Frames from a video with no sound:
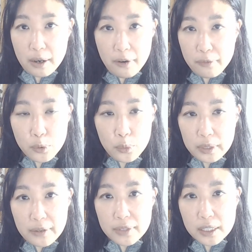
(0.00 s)
who
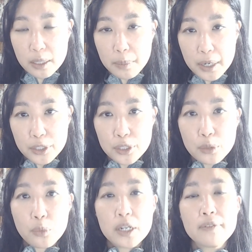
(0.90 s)
lived in Timbuktu
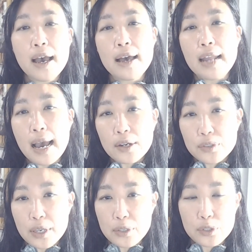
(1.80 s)
would have had
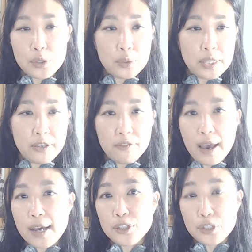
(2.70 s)
access to the
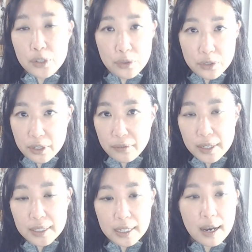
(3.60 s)
fashions of
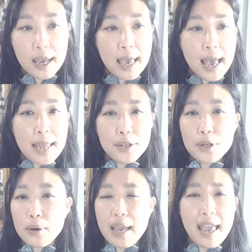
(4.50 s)
India. And
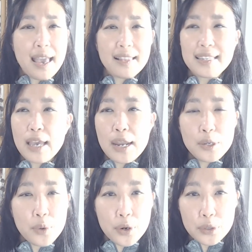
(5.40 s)
like
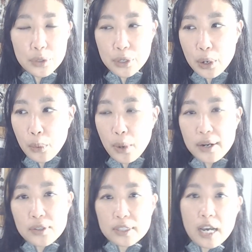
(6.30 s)
anywhere you go, what
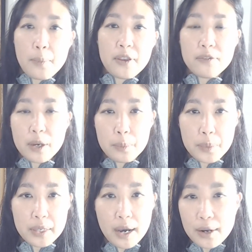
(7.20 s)
is coming from
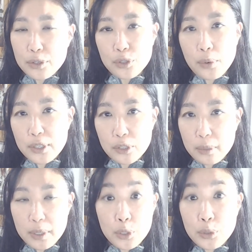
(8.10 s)
beyond is always going
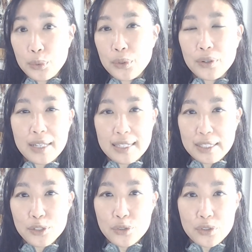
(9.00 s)
to be cool and
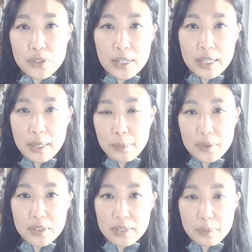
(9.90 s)
interesting and
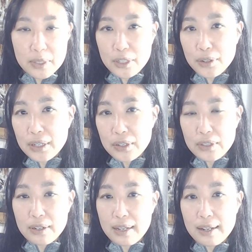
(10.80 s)
mysterious
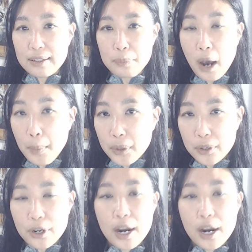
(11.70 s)
and popular.